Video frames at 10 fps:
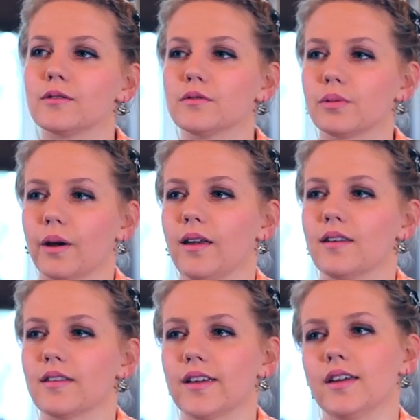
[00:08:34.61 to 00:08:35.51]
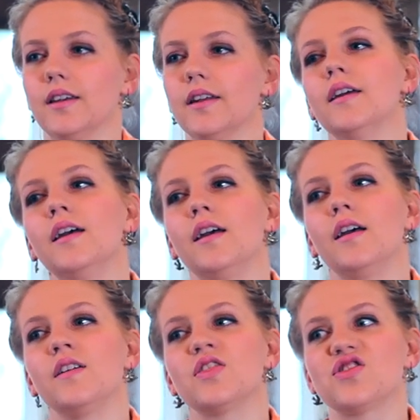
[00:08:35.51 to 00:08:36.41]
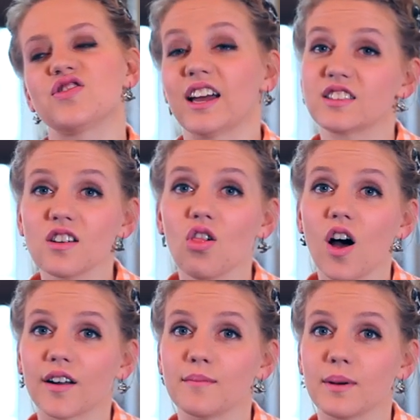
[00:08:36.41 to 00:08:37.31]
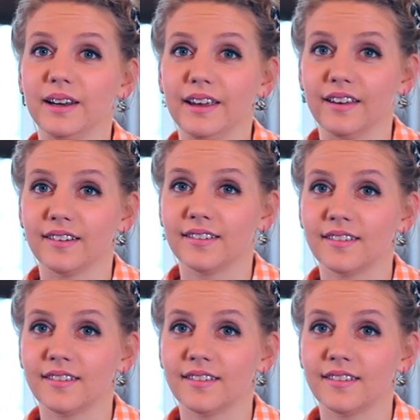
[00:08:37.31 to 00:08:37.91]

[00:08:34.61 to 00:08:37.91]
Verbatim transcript: old brain thinking, that's a lot of money.